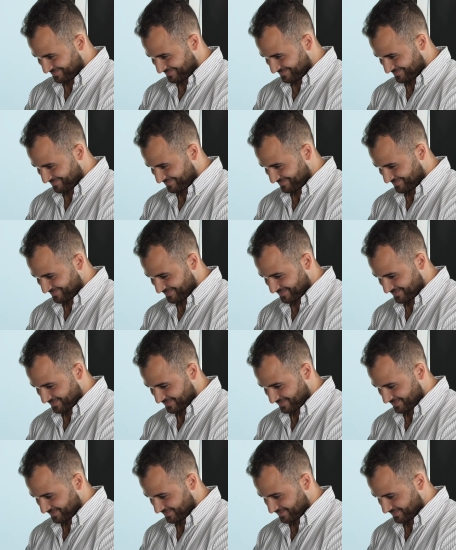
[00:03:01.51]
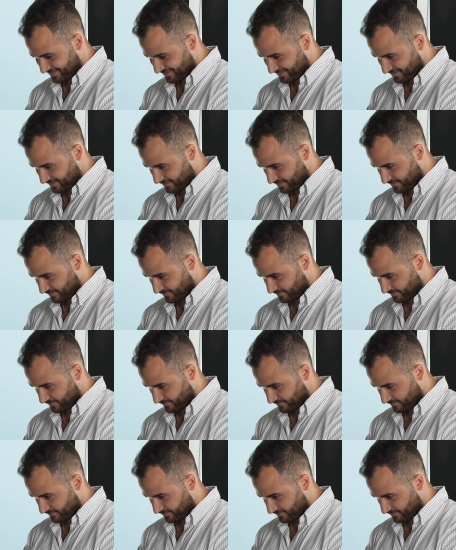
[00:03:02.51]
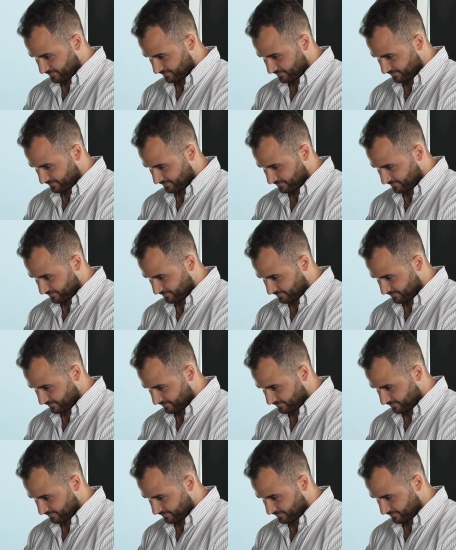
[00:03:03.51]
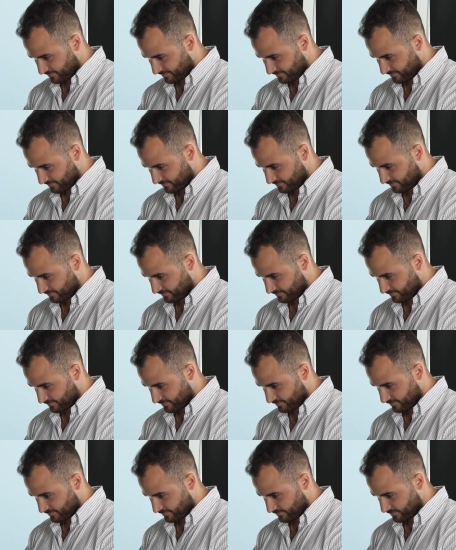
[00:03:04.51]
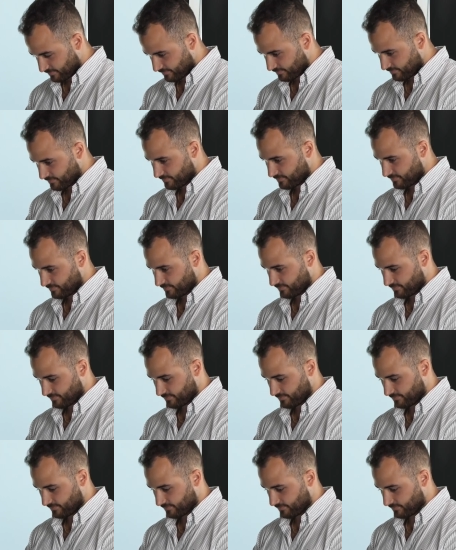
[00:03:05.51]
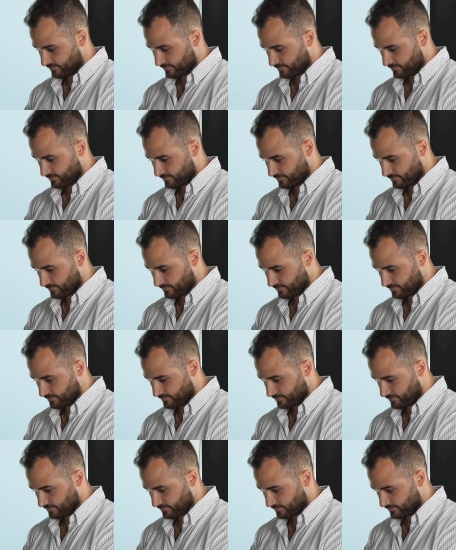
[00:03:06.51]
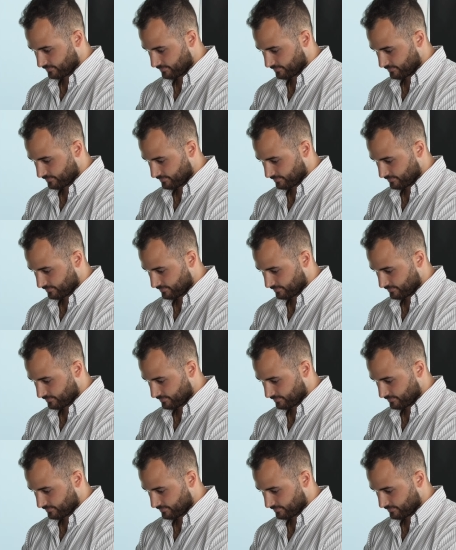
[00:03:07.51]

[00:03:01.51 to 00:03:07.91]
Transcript: Nothing is said.